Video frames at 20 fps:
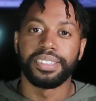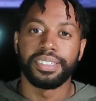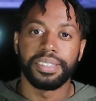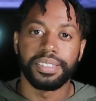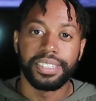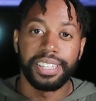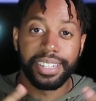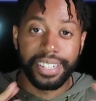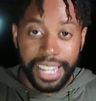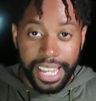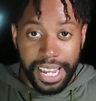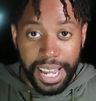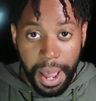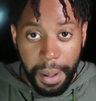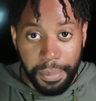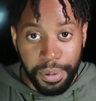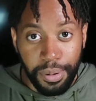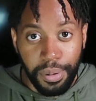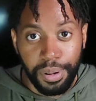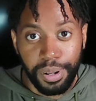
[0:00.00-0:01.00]
Today I'm
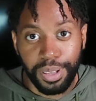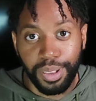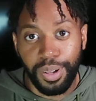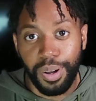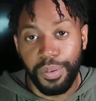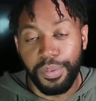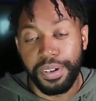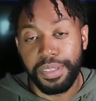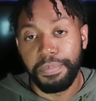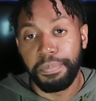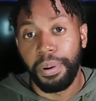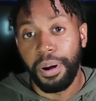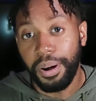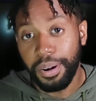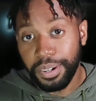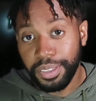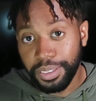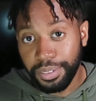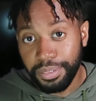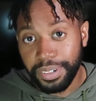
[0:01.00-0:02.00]
going along with
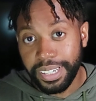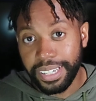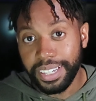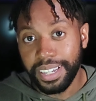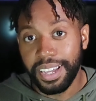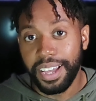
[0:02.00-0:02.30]
part 3